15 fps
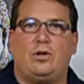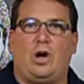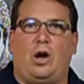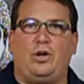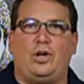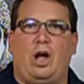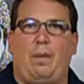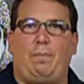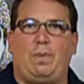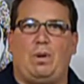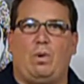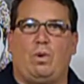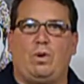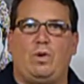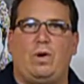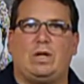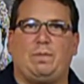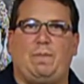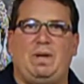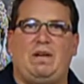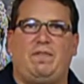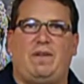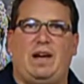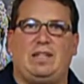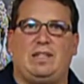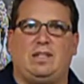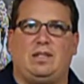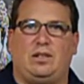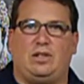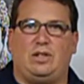charge up your USB
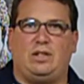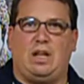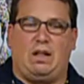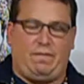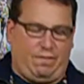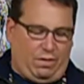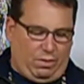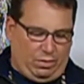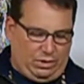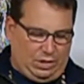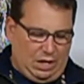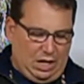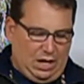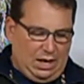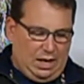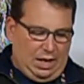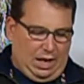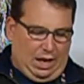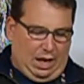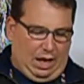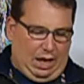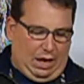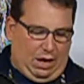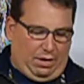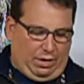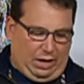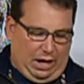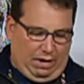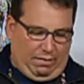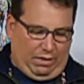devices such as cell phones uh, and
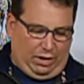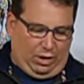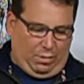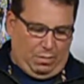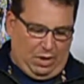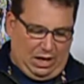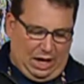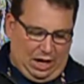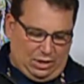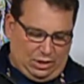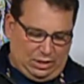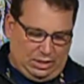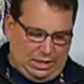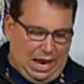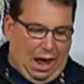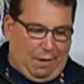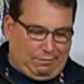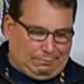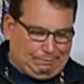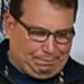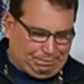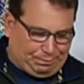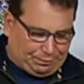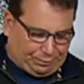other kind of other communications. Now,